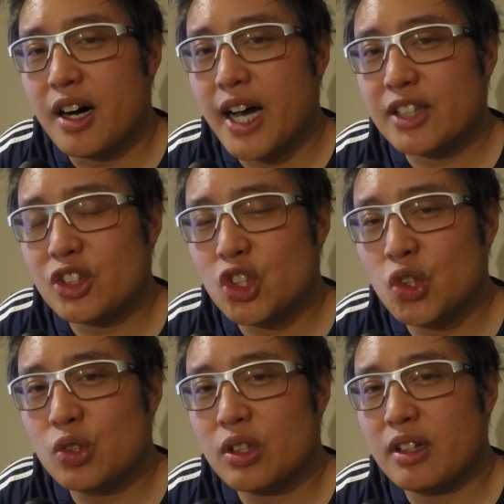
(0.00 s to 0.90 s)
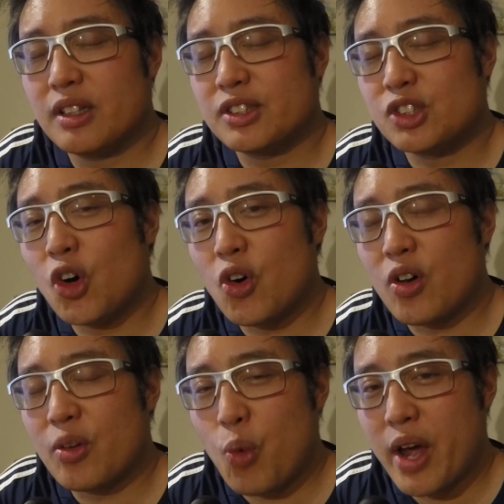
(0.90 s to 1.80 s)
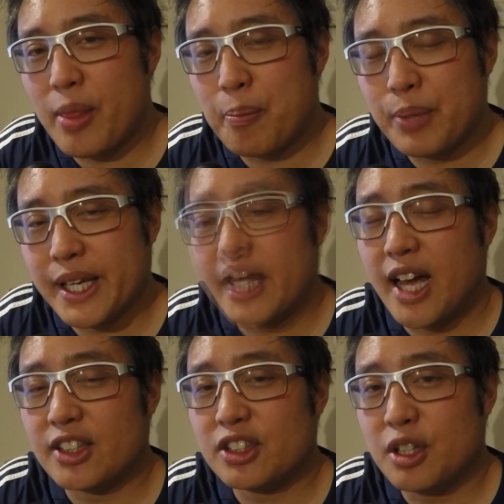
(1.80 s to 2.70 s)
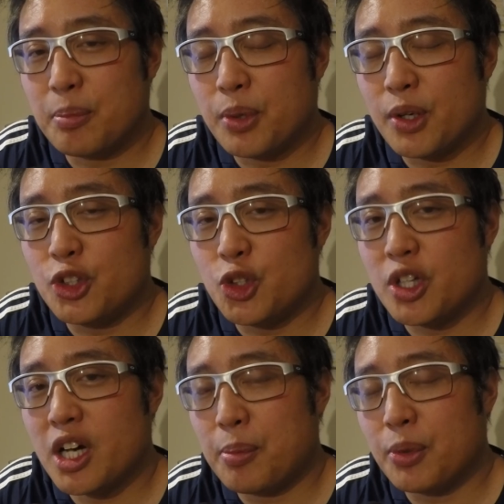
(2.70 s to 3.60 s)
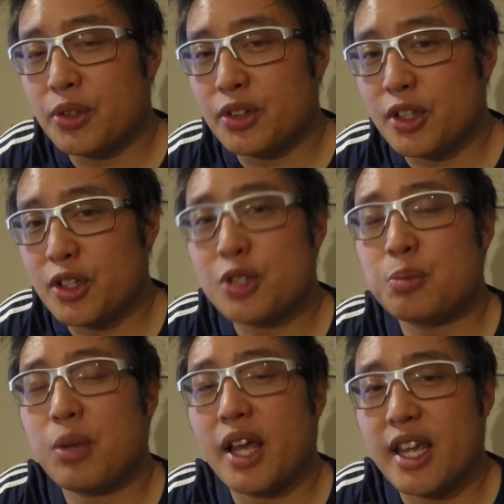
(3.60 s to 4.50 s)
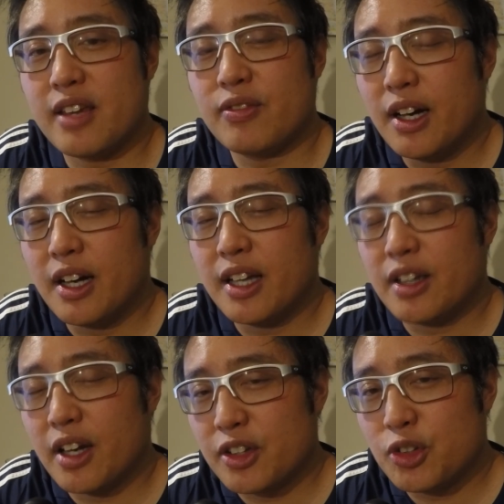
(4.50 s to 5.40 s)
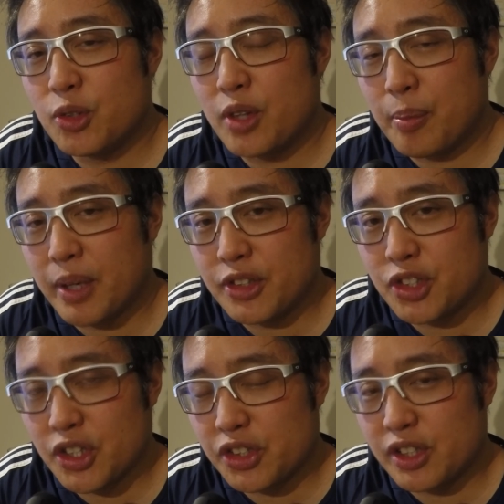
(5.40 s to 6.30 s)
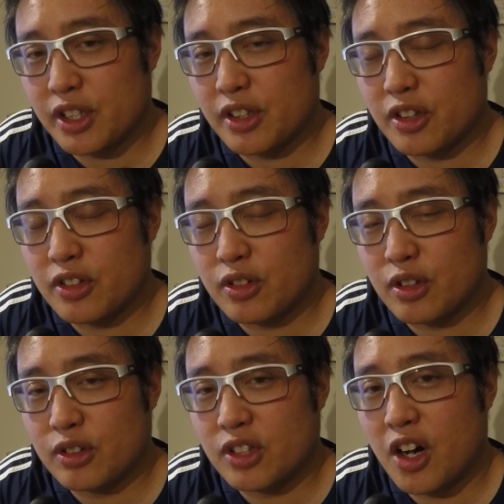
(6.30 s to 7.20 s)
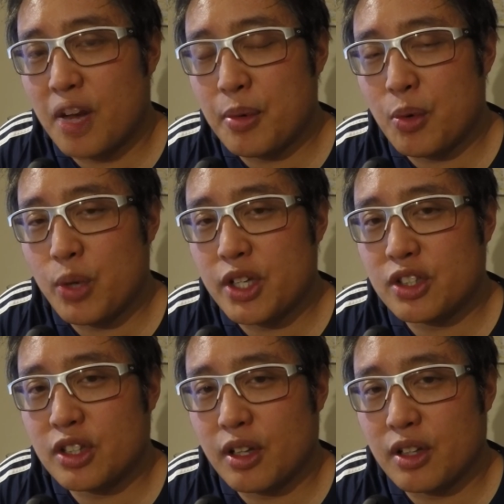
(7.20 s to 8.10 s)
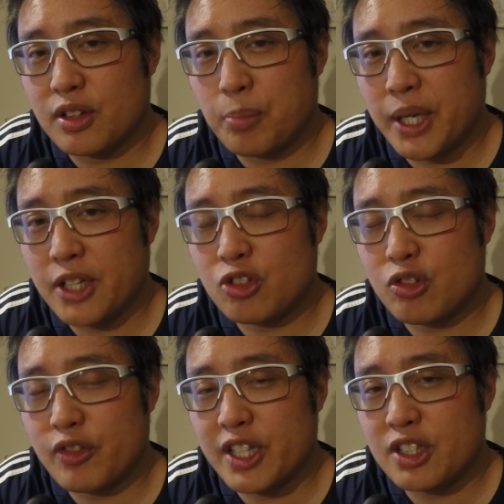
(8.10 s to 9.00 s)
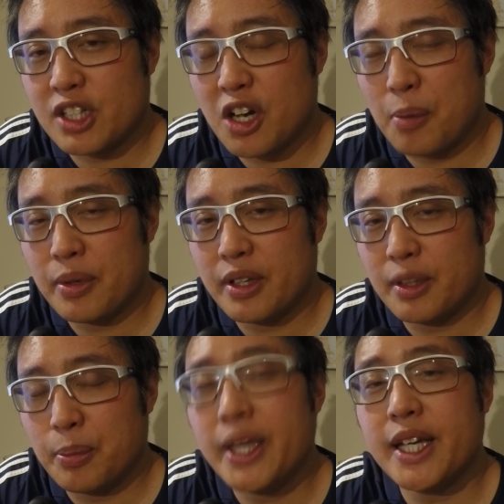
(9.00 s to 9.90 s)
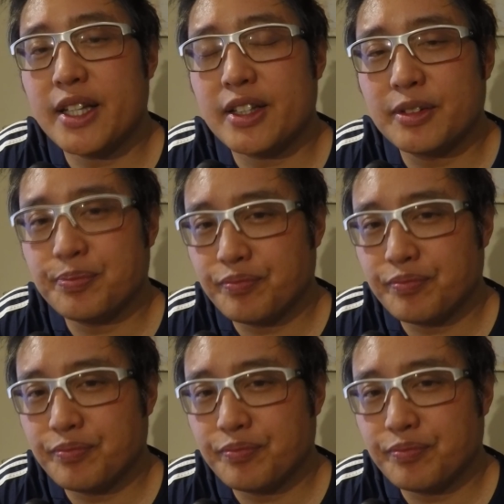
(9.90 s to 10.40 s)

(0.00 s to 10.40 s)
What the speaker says: I had to choose a song where the beat actually put a new cup on the display, and I could do that by adjusting the time at which the picture of each cup appeared.